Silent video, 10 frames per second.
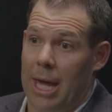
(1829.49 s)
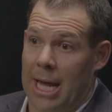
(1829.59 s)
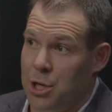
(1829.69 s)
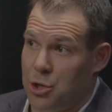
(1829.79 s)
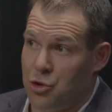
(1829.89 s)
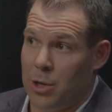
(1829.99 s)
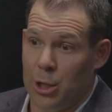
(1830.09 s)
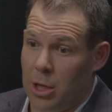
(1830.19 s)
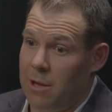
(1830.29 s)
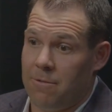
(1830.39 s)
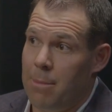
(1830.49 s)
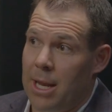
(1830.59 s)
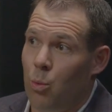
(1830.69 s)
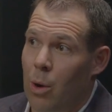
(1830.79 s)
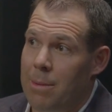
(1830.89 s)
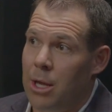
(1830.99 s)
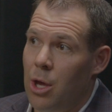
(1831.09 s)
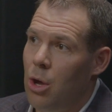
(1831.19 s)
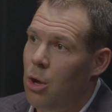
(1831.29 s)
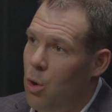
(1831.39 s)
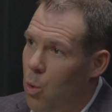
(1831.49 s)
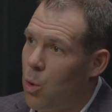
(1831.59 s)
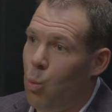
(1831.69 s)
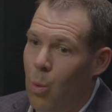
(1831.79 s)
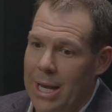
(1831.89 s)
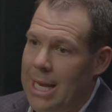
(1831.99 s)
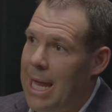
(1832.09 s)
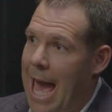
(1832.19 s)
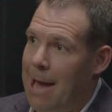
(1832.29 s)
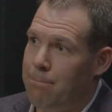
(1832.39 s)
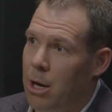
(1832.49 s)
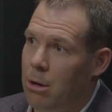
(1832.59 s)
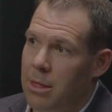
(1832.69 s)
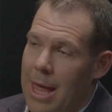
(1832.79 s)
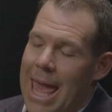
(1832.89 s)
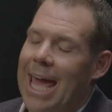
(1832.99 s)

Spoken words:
industry looking for men and women who are winning at both.